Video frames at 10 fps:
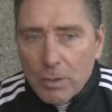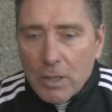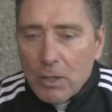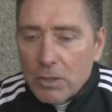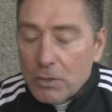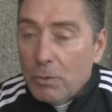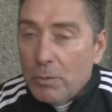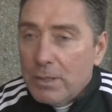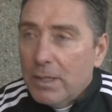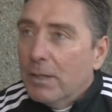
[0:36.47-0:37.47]
Allott's
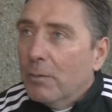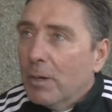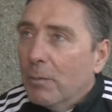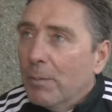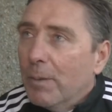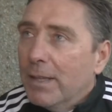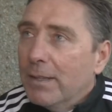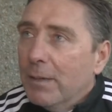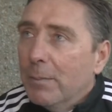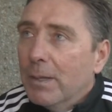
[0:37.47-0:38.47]
always said that we're a one-man
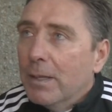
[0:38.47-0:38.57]
team,